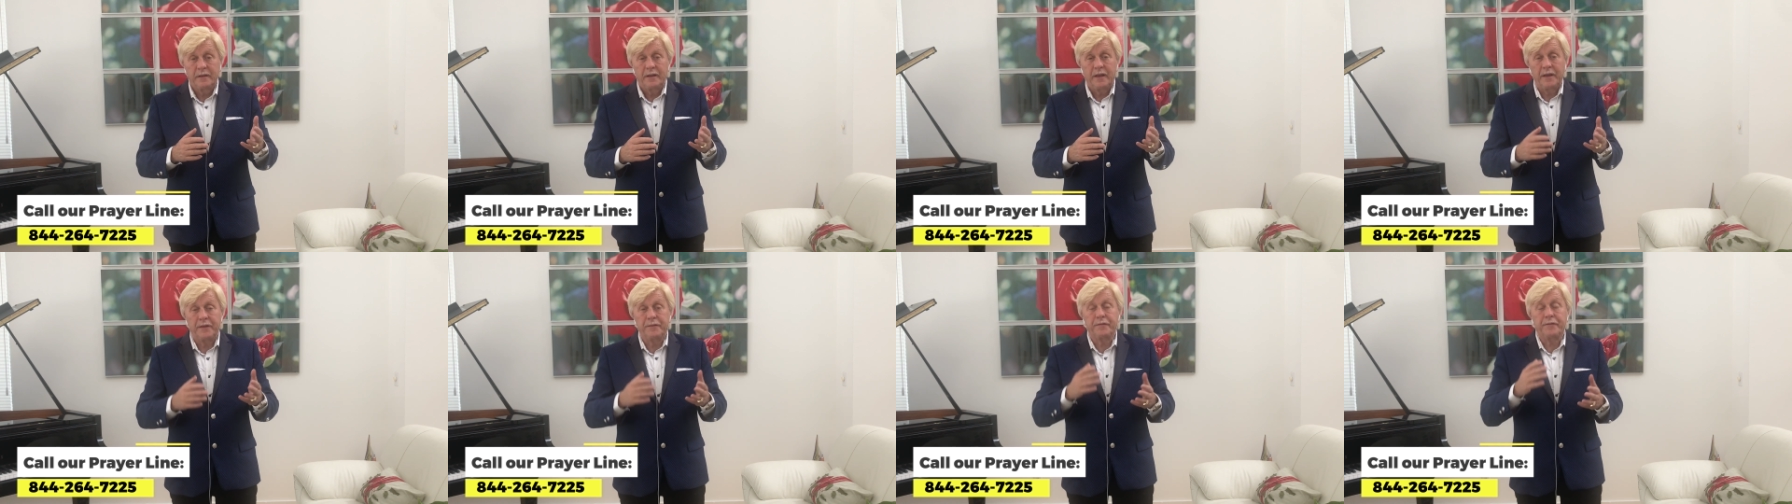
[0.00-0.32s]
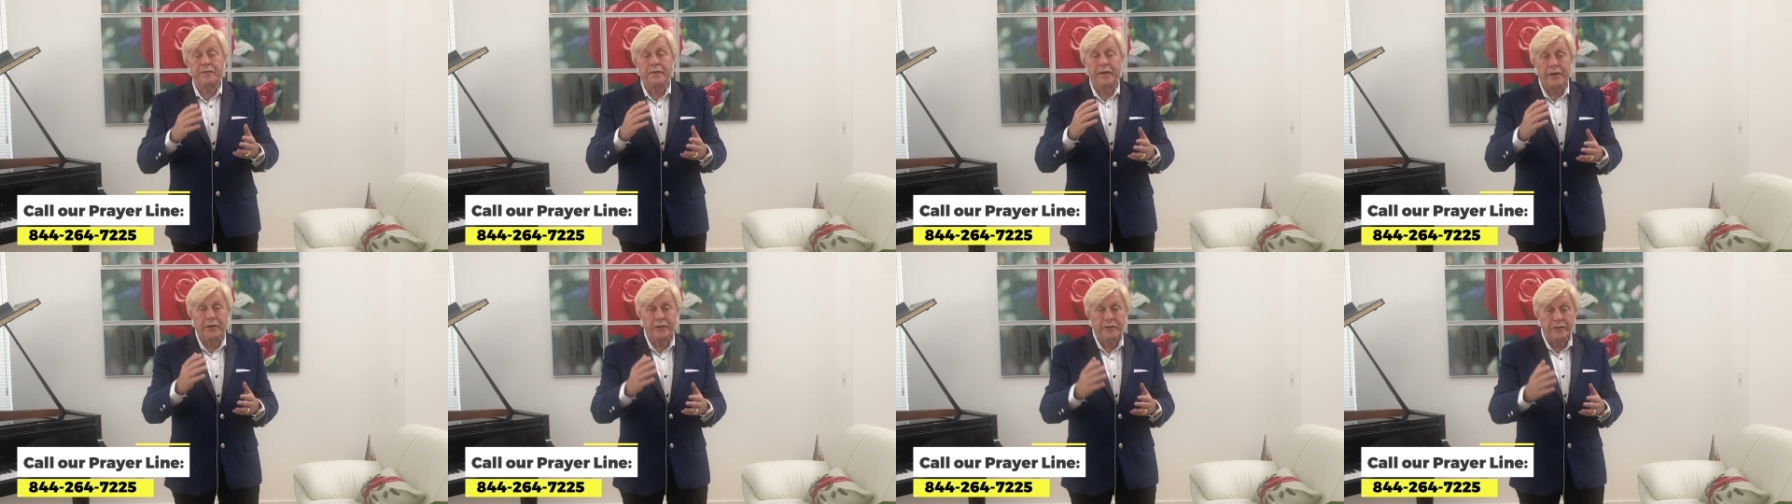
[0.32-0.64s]
and
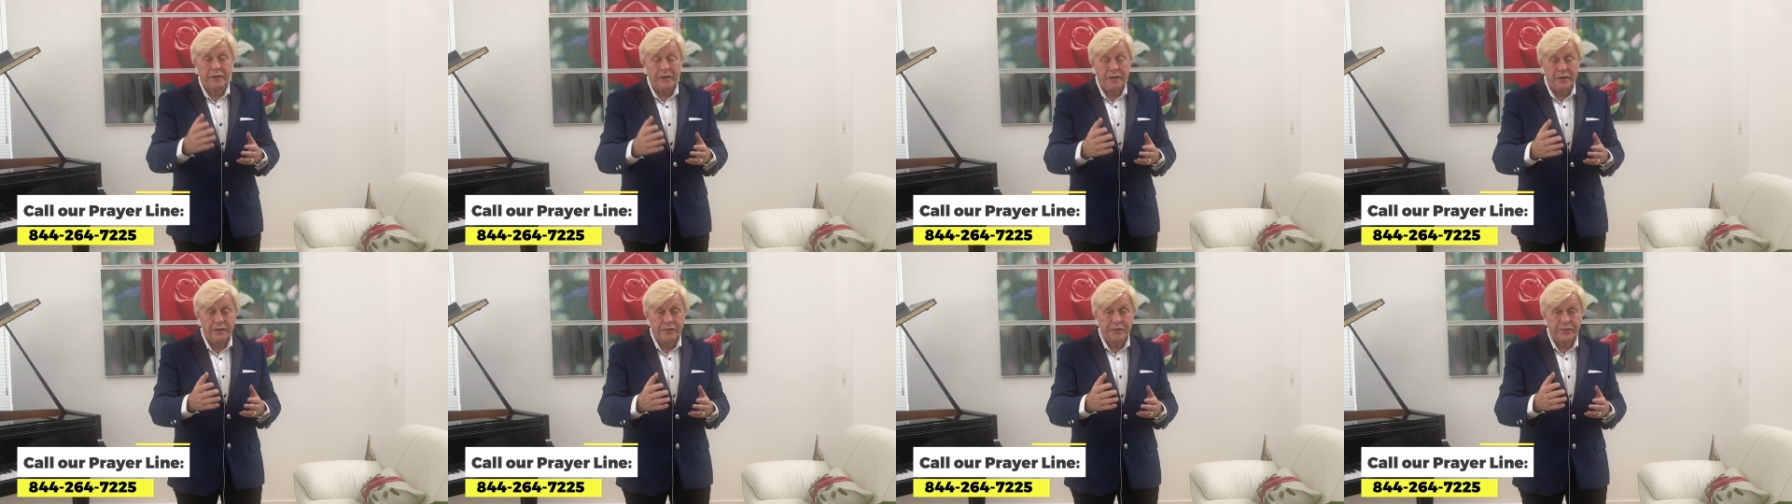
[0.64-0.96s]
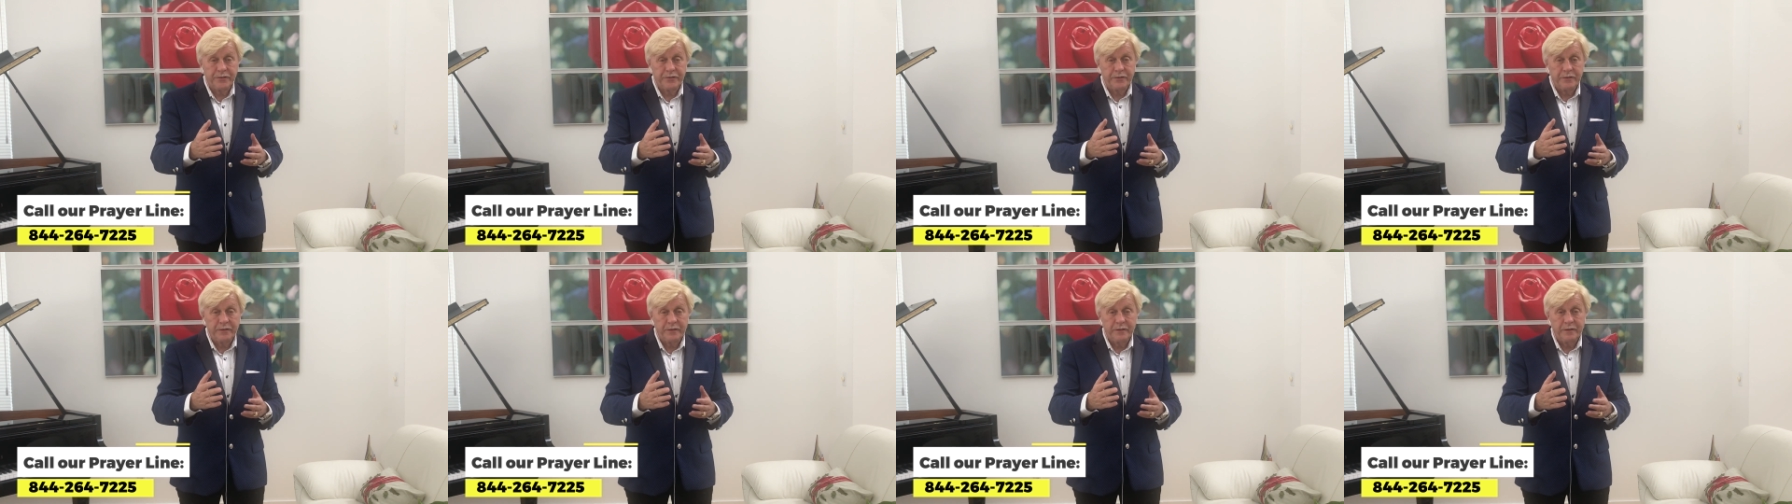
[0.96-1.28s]

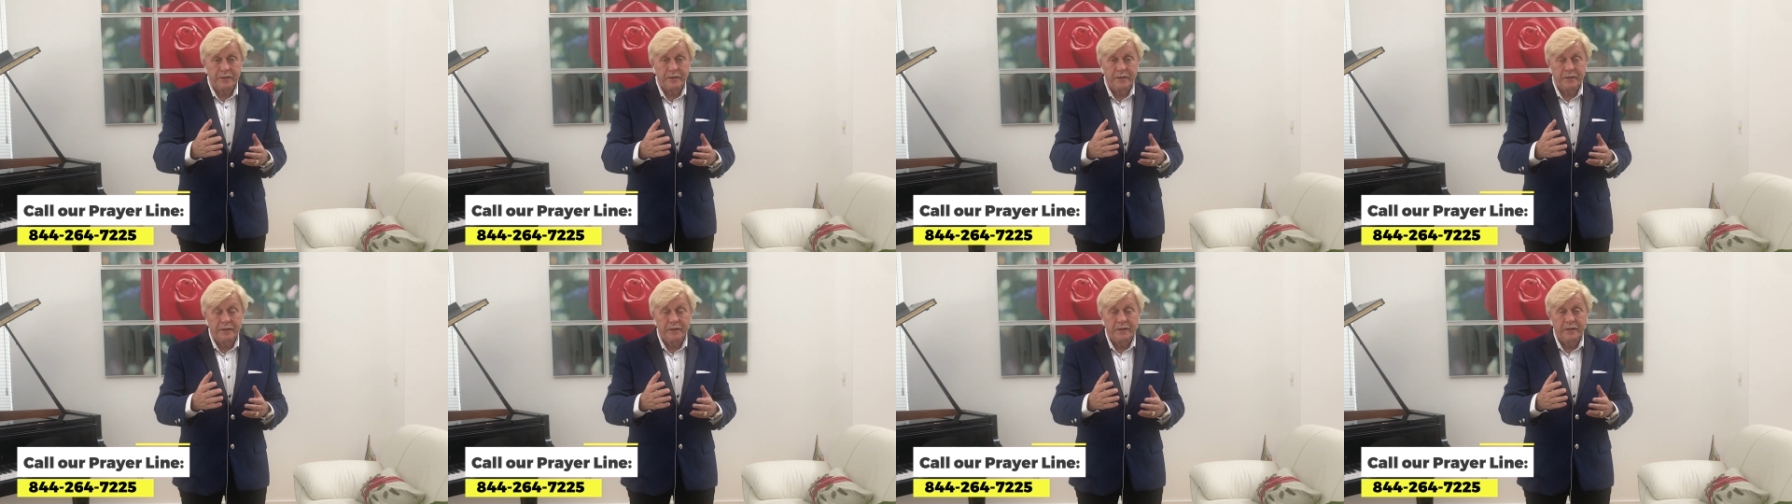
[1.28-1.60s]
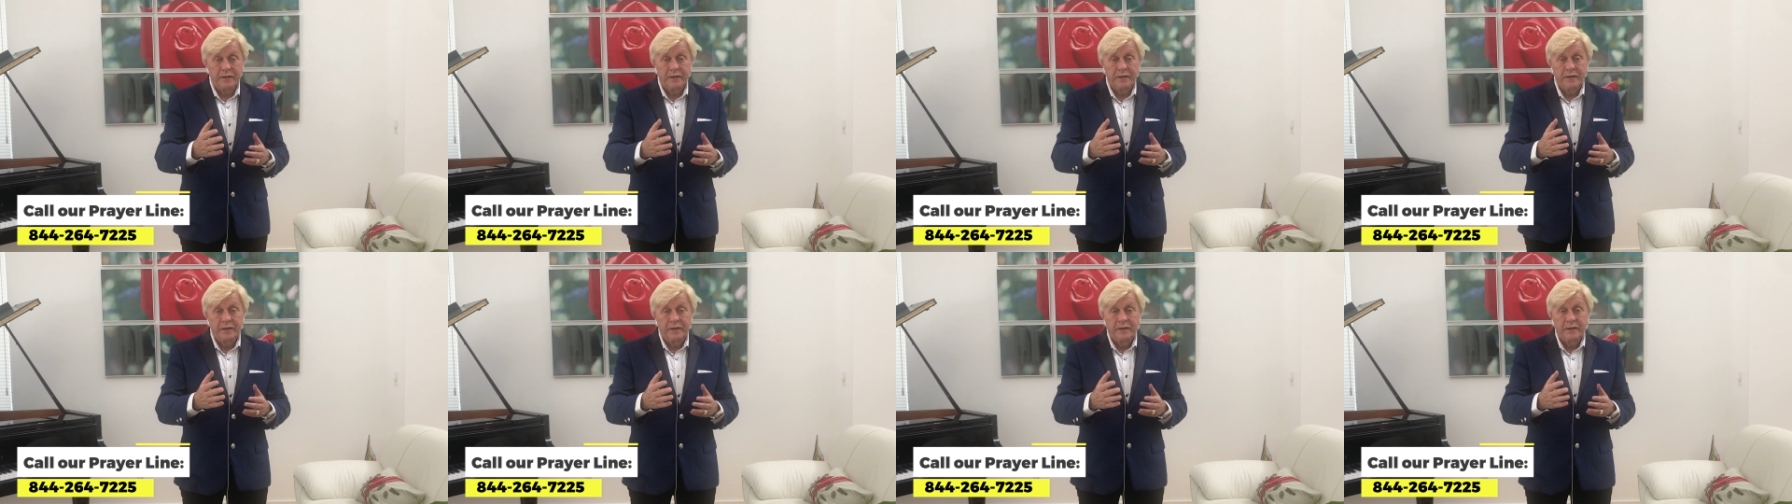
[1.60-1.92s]
fairness
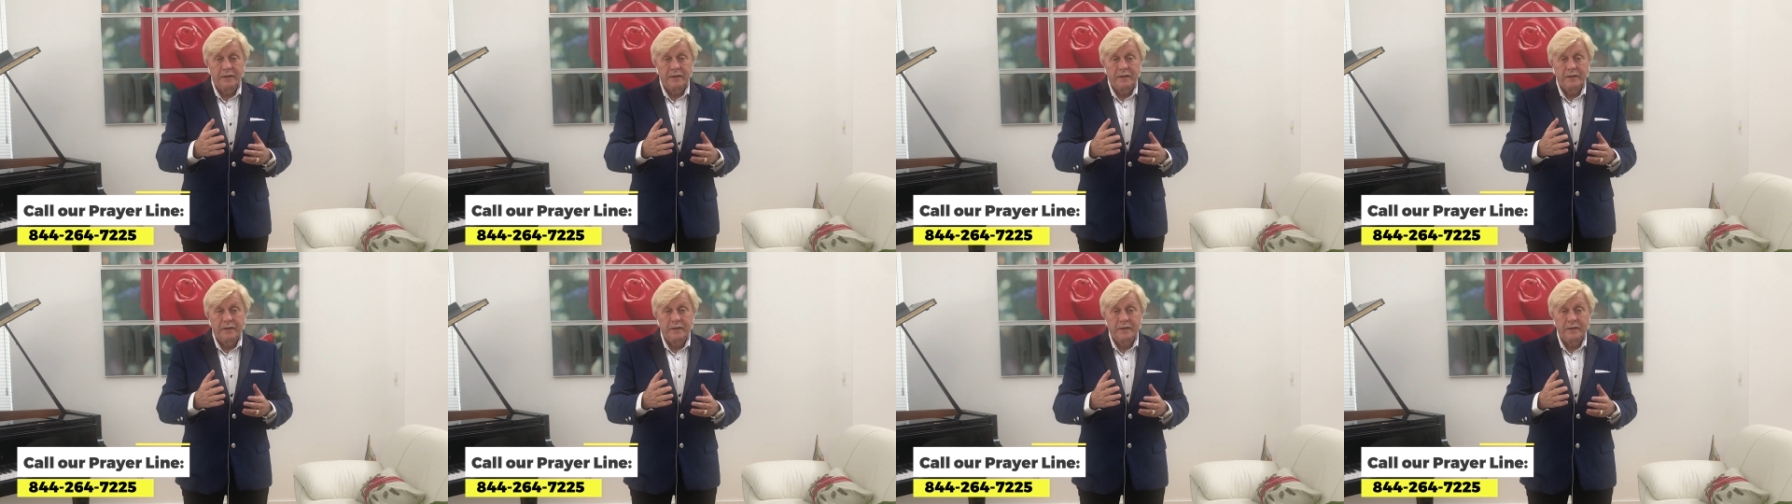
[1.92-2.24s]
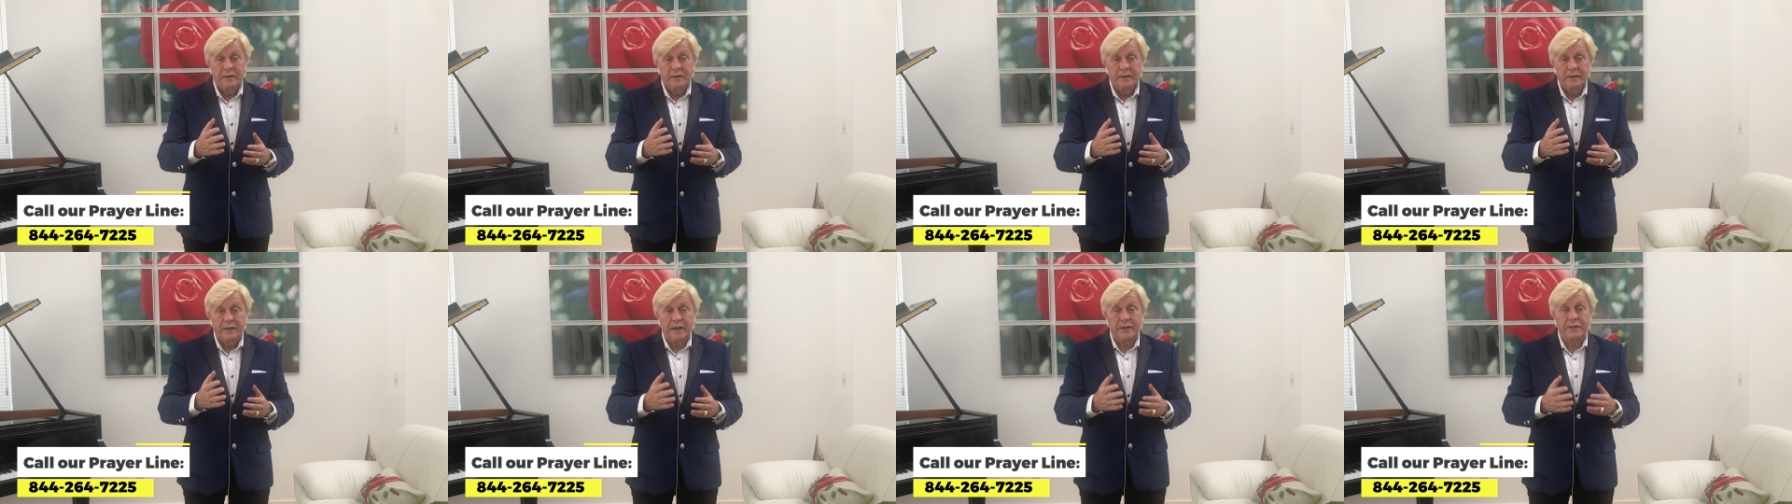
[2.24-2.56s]

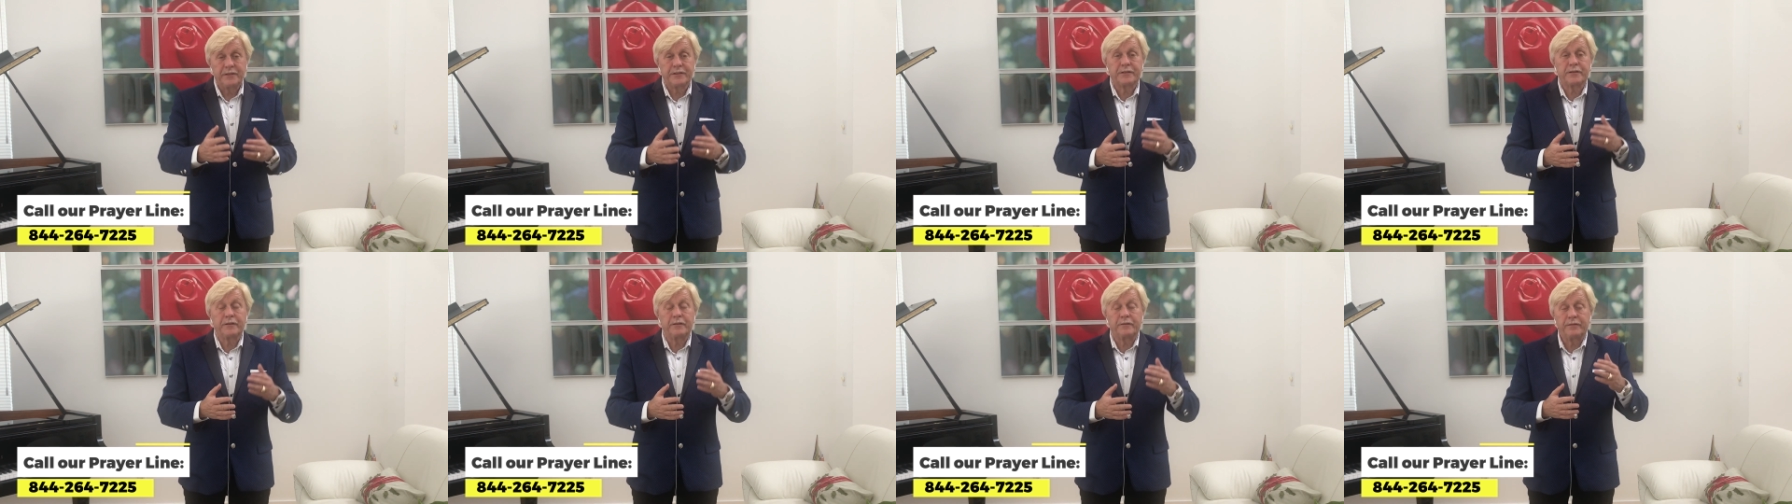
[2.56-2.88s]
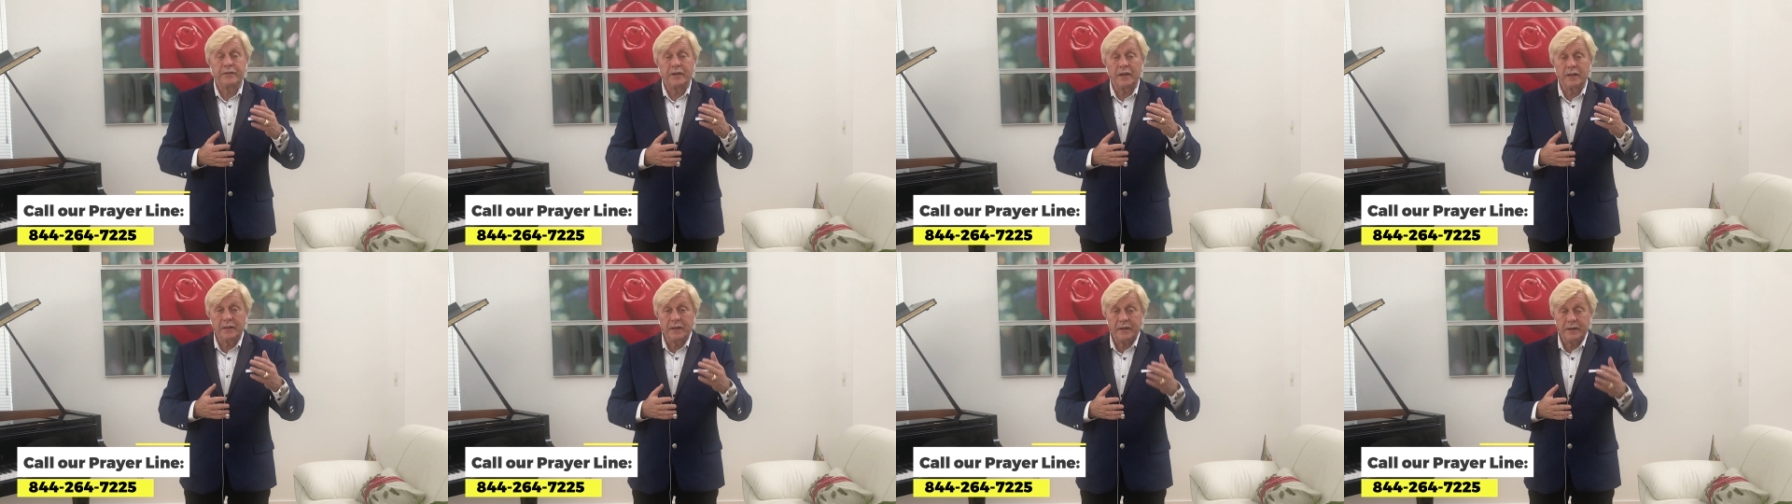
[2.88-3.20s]
and
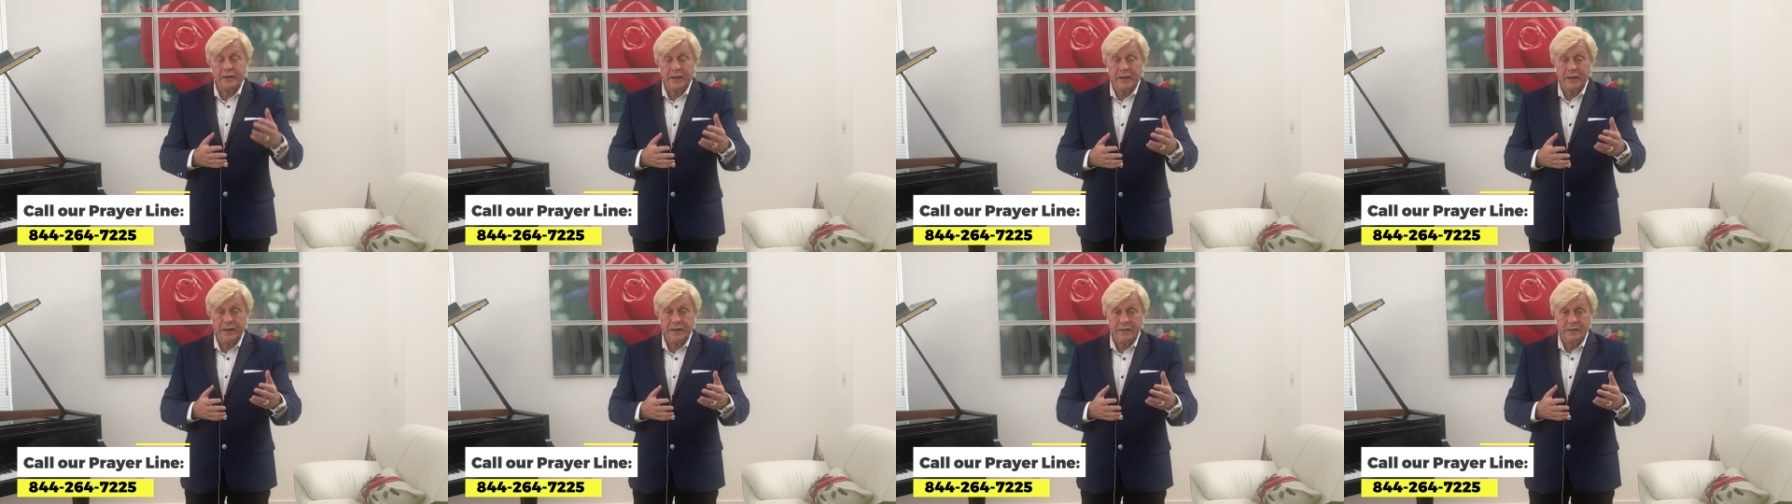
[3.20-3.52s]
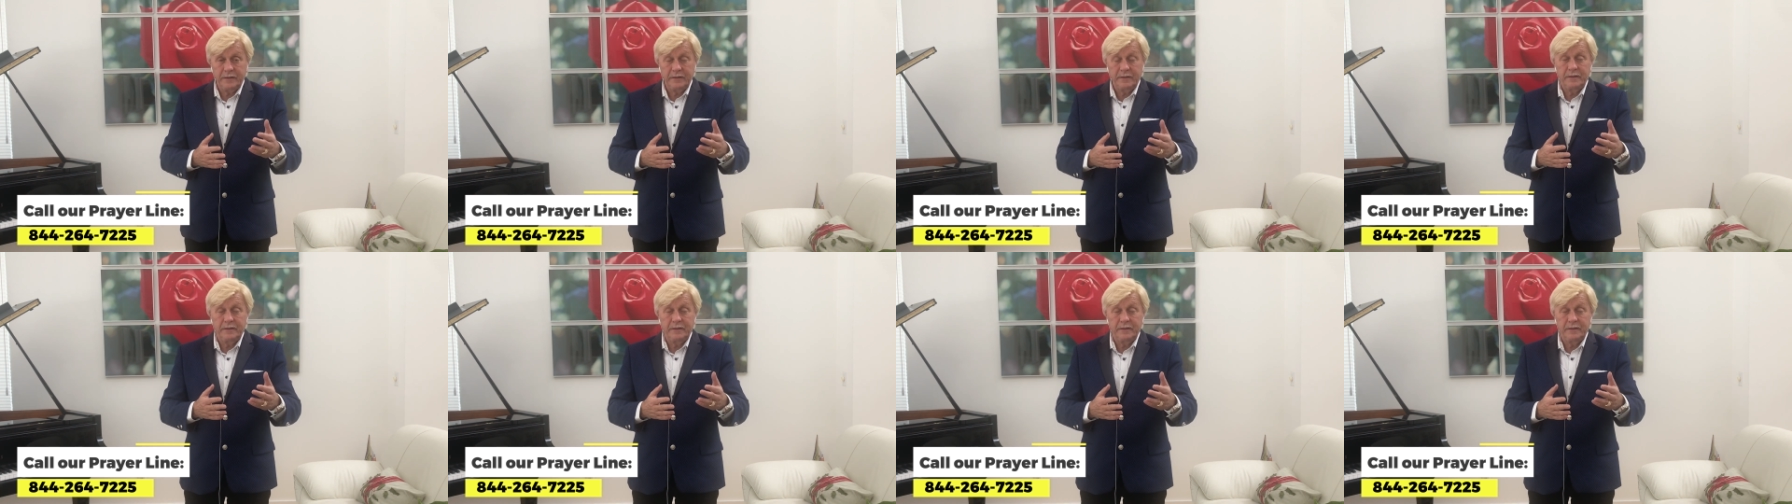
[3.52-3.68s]
civility.